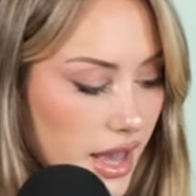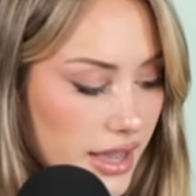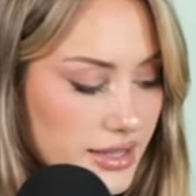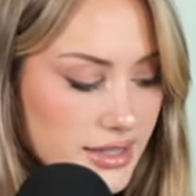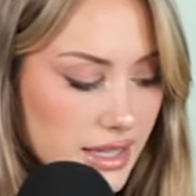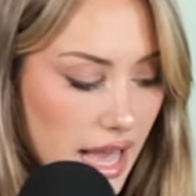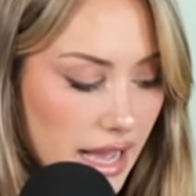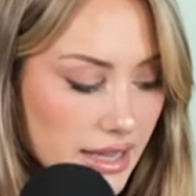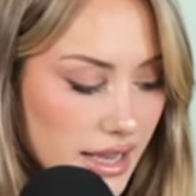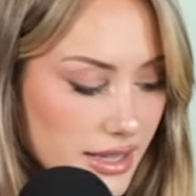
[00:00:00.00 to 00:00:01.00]
lions
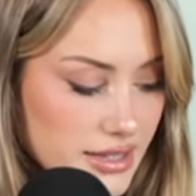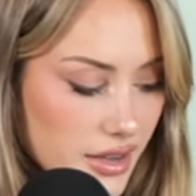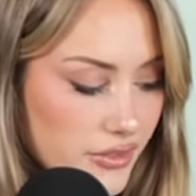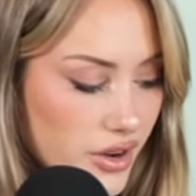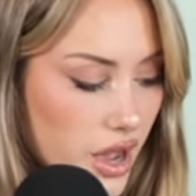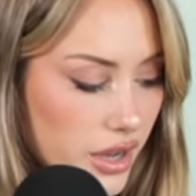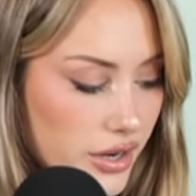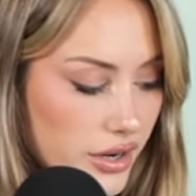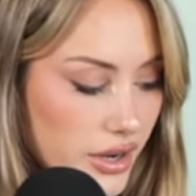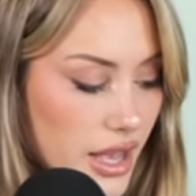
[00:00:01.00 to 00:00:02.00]
lack and suffer
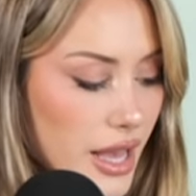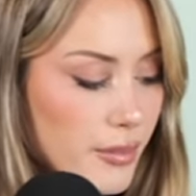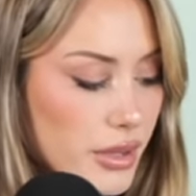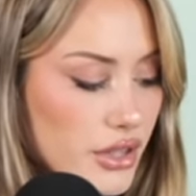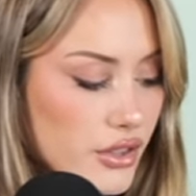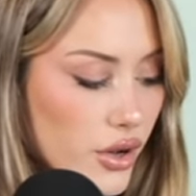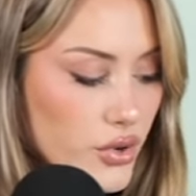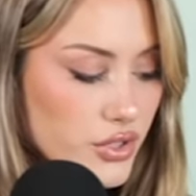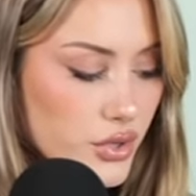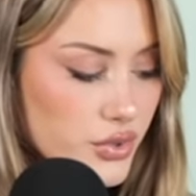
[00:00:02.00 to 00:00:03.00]
hunger, but
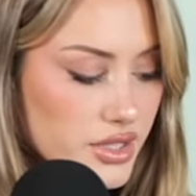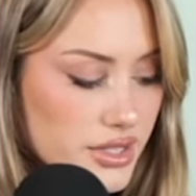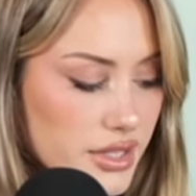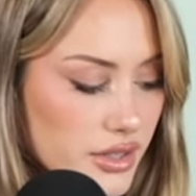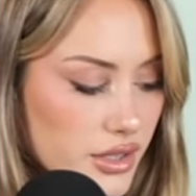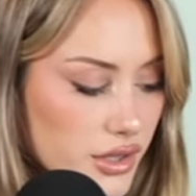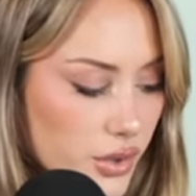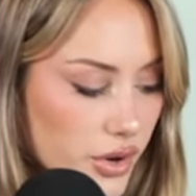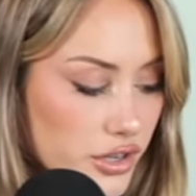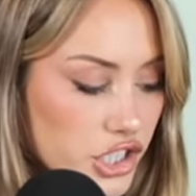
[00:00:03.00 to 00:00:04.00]
those who seek the
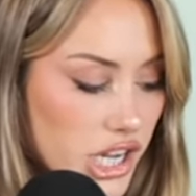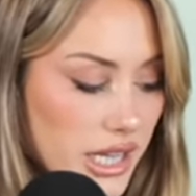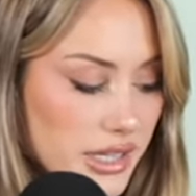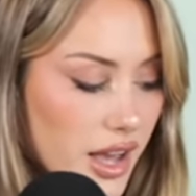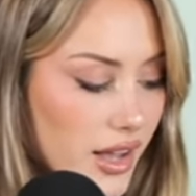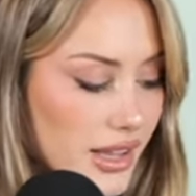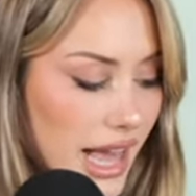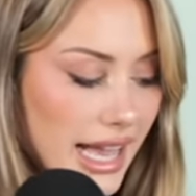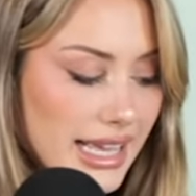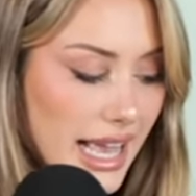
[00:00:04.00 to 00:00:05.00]
Lord shall not
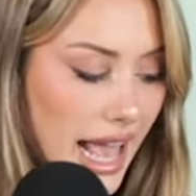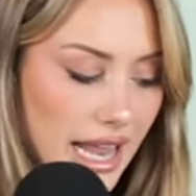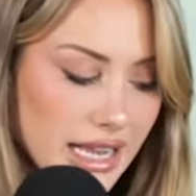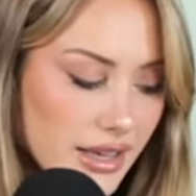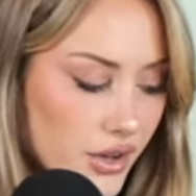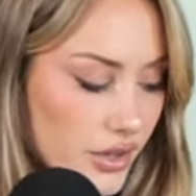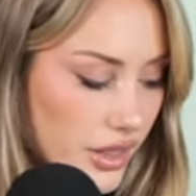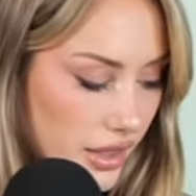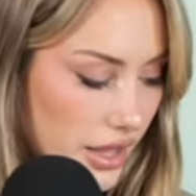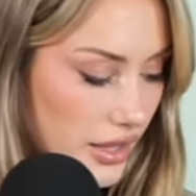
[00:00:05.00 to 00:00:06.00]
lack any good
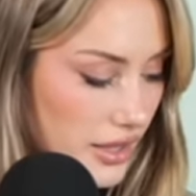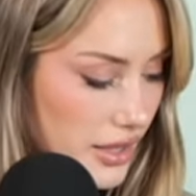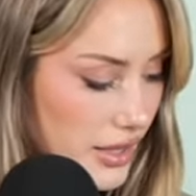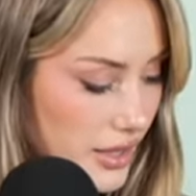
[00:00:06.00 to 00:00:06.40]
thing.